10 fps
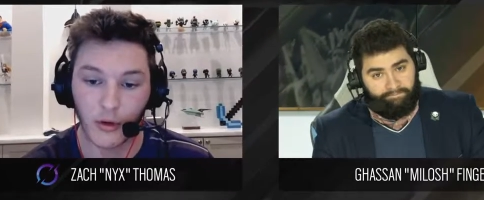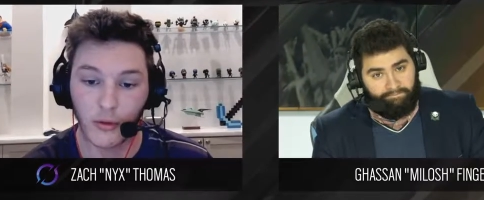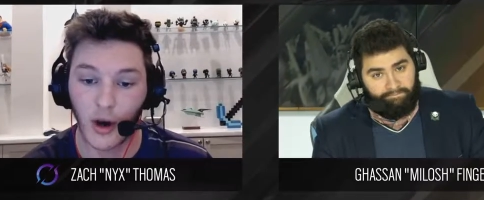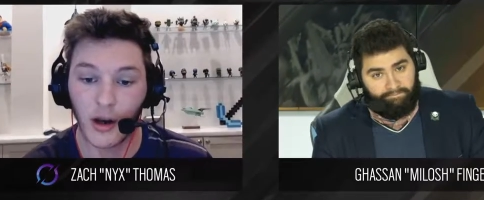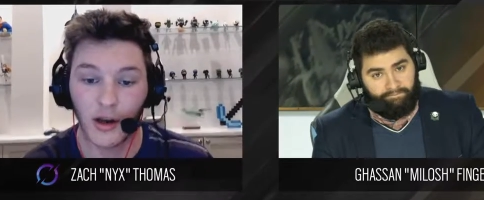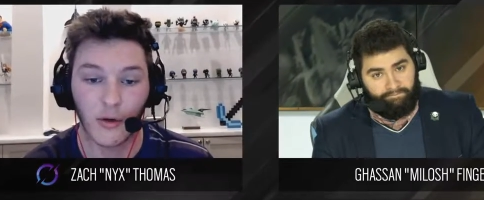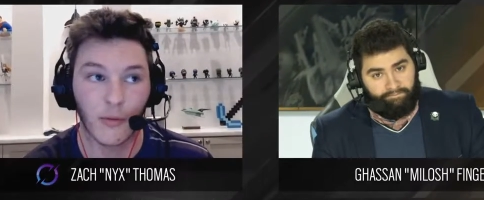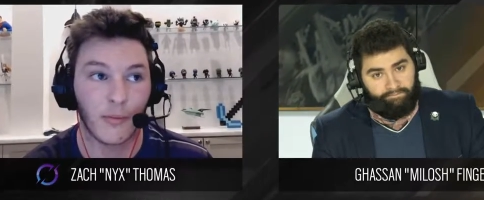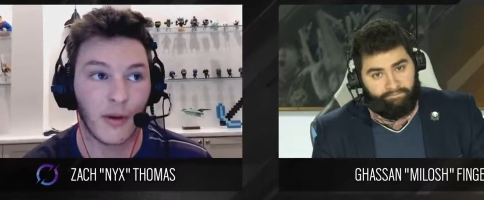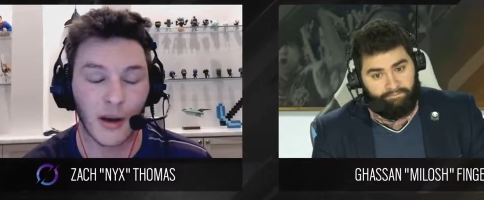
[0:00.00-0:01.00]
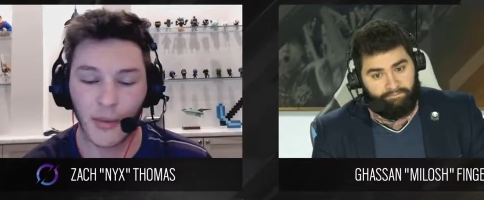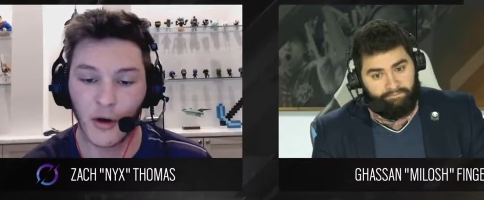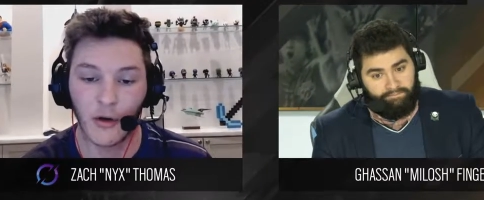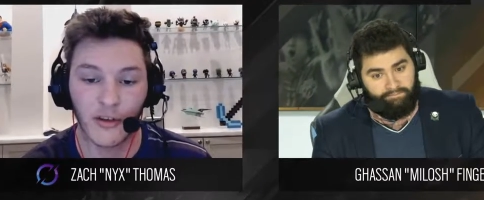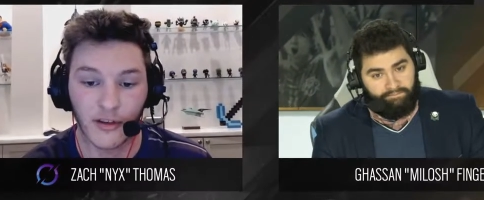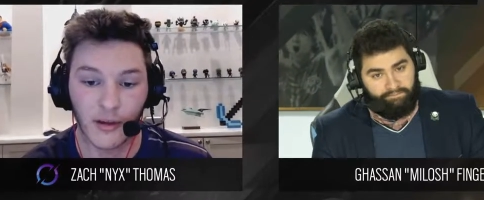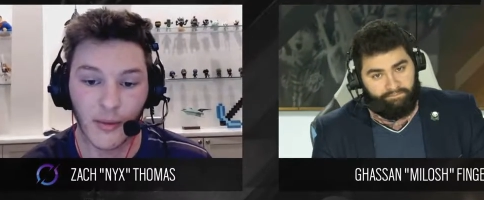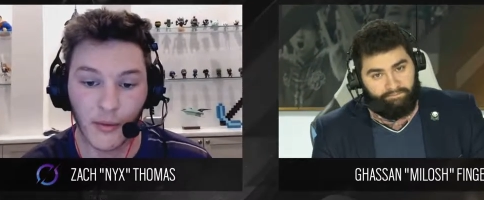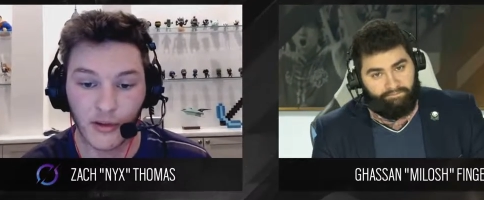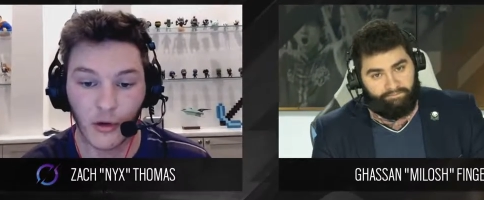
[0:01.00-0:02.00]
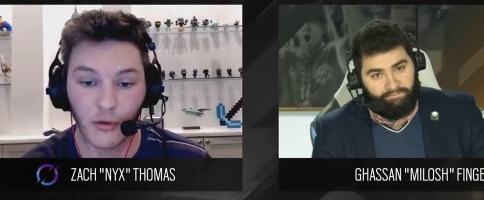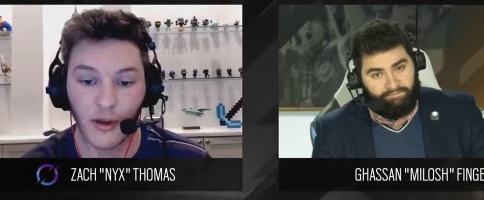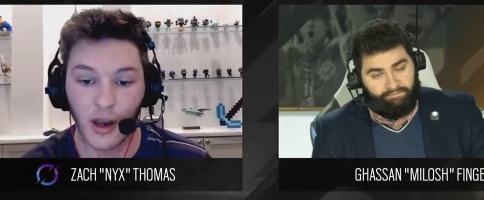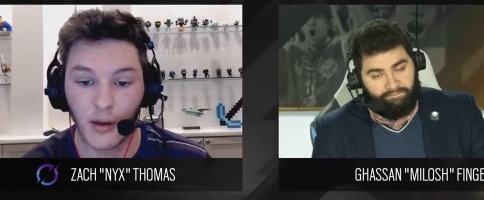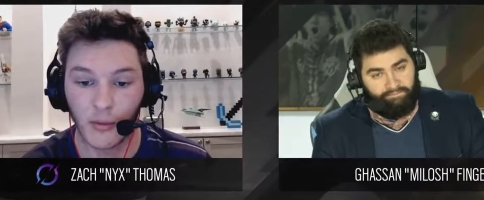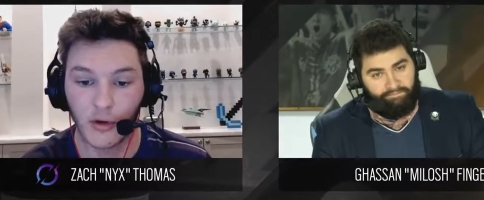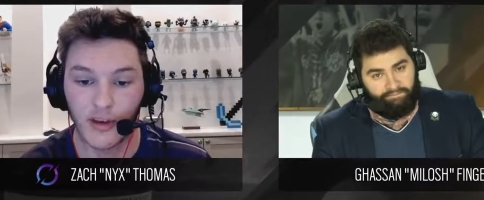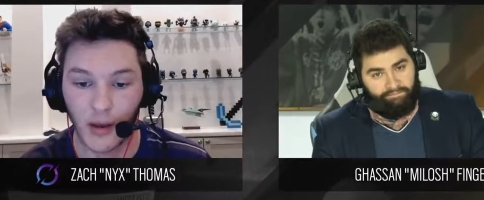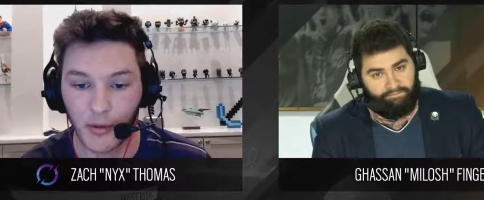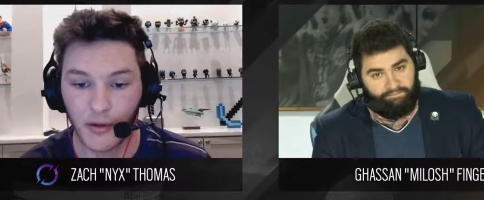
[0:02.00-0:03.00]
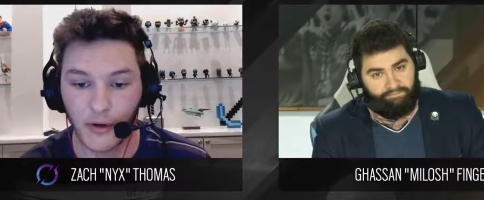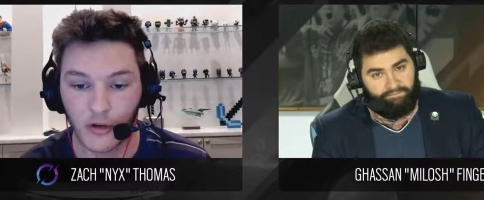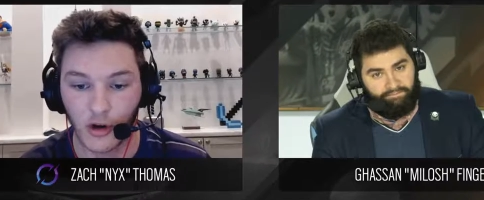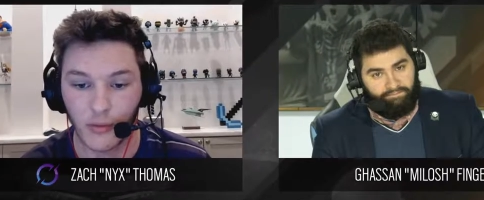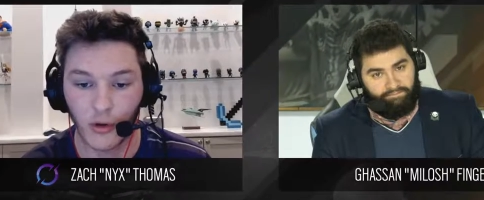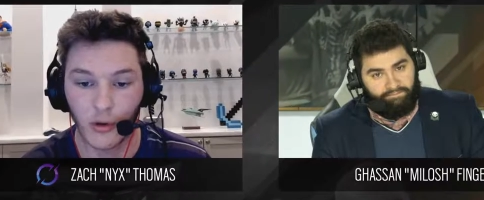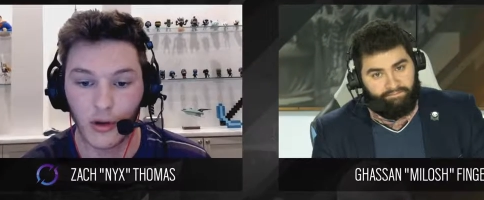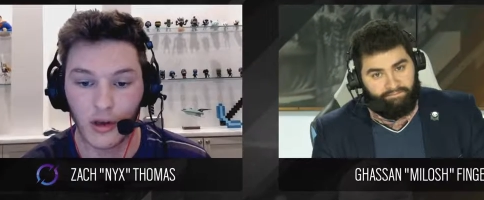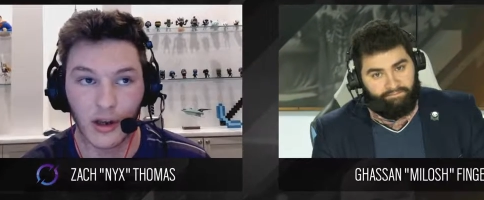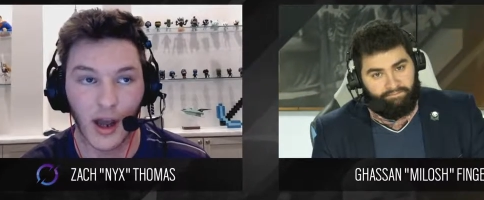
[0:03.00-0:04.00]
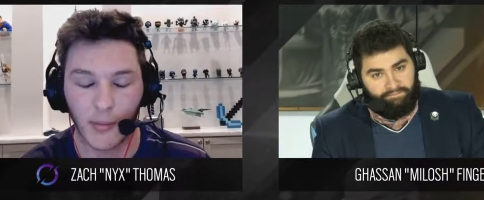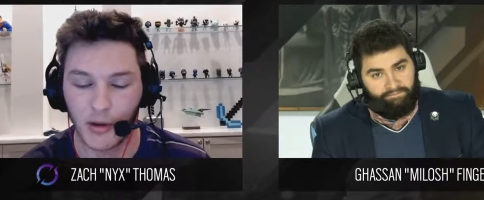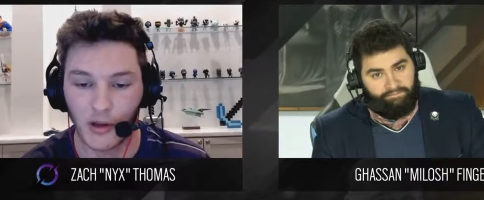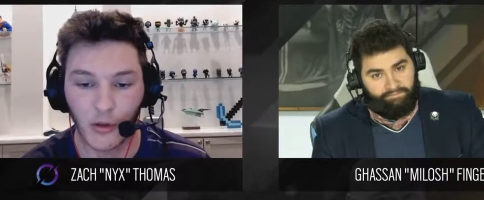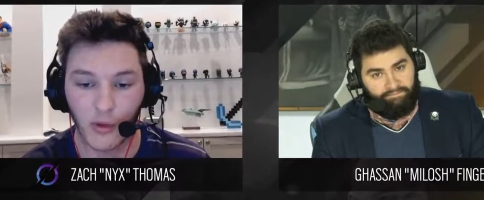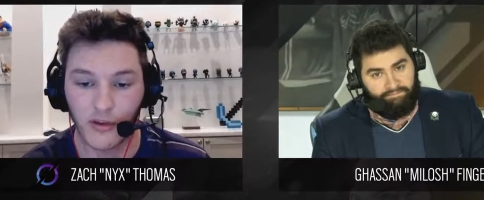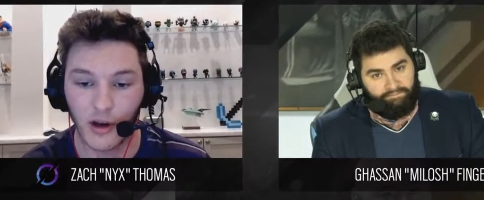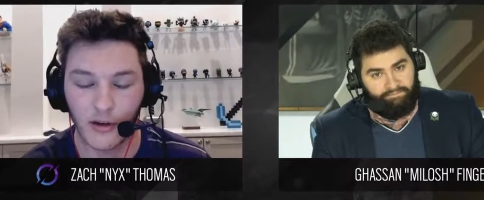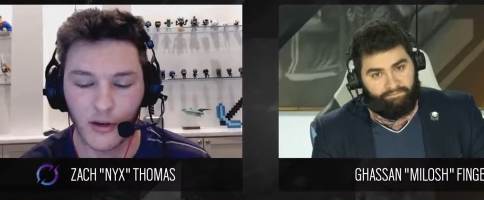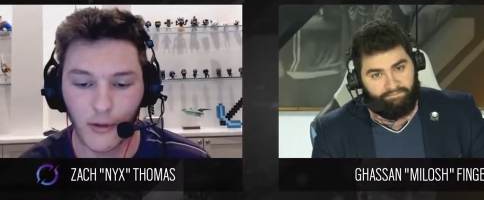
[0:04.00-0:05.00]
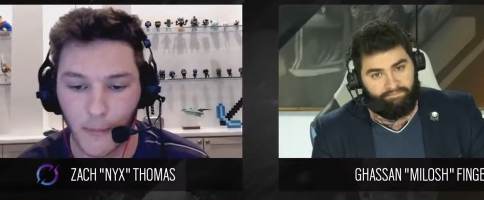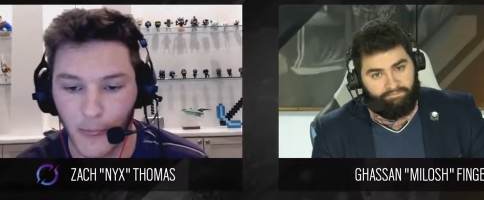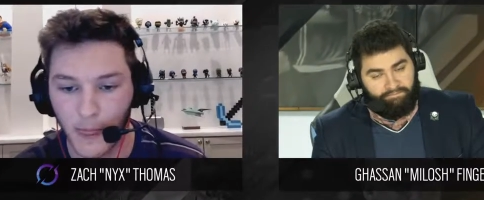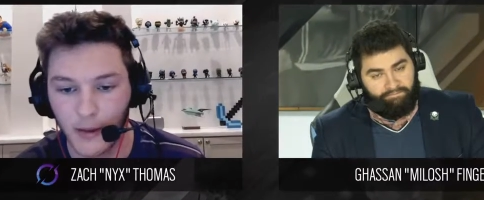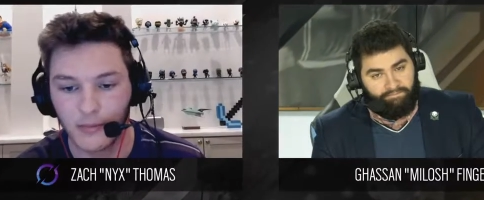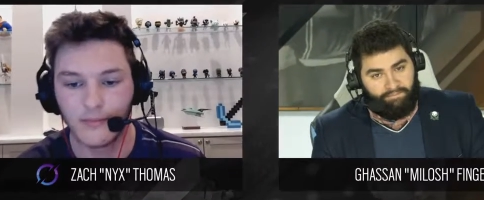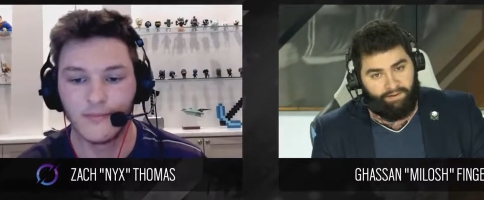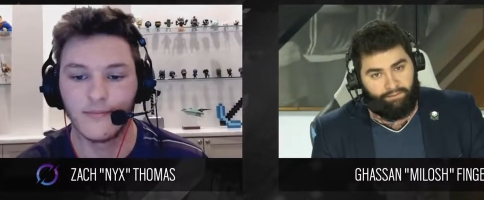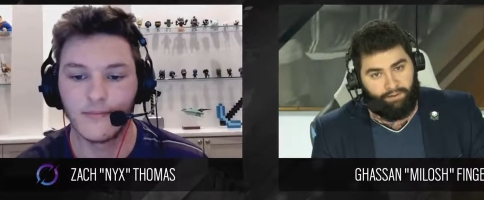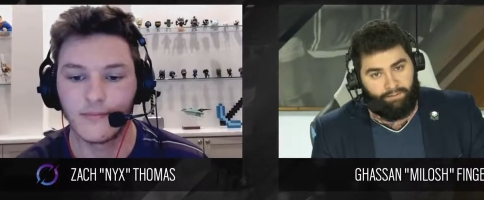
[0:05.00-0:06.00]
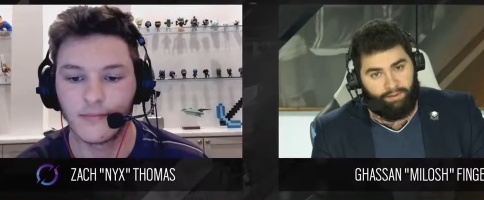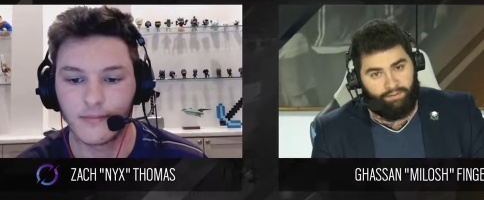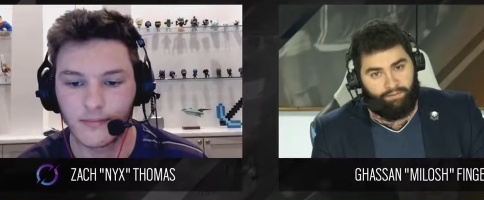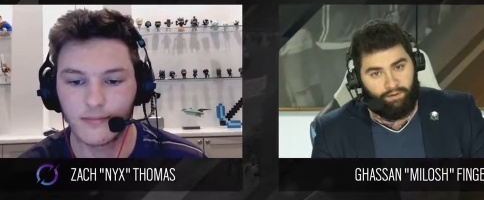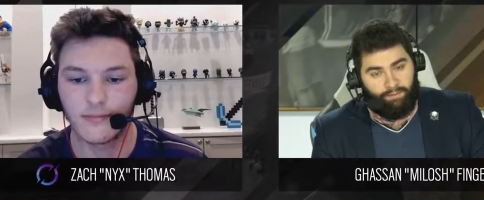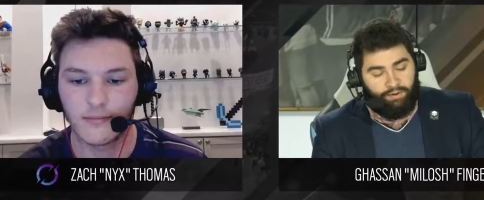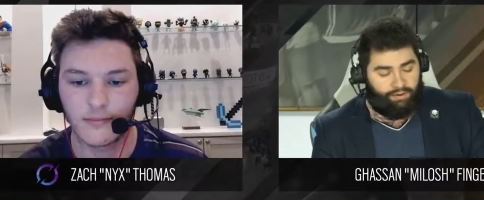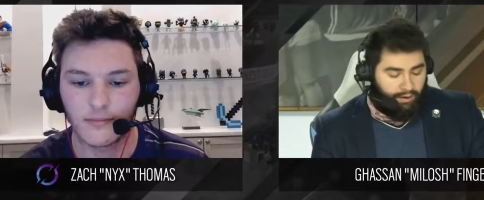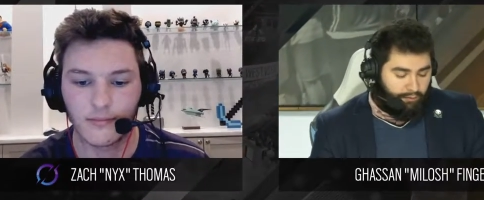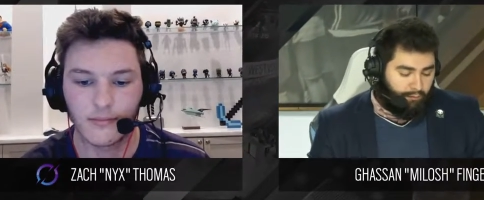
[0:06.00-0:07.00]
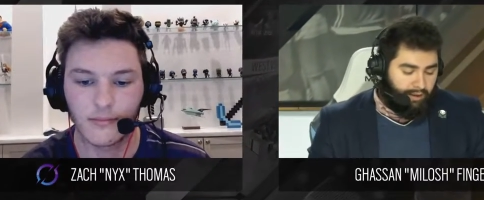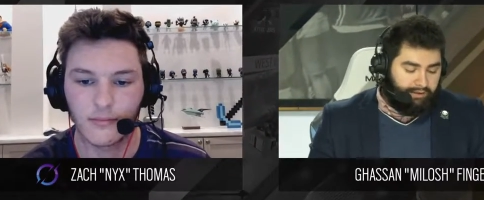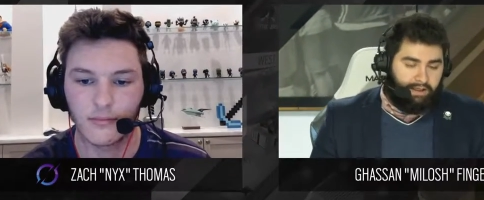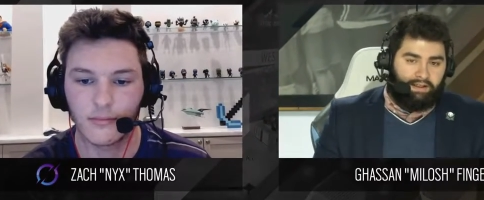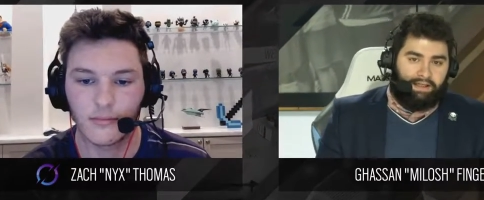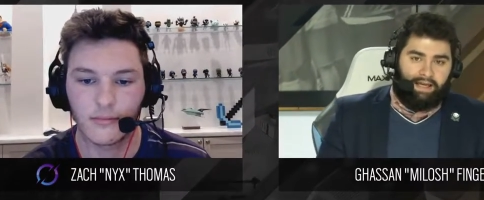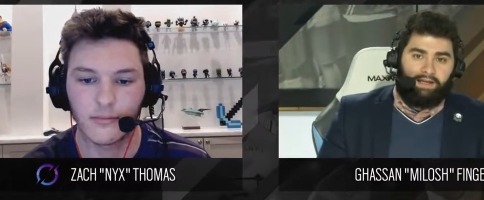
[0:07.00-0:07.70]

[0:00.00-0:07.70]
Speaker 1: grinding. We're getting better as a team every single day, and we're just happy to finish out pro league and happy to get the win today. So.
Speaker 2: Very much, very much so. Well done. Again,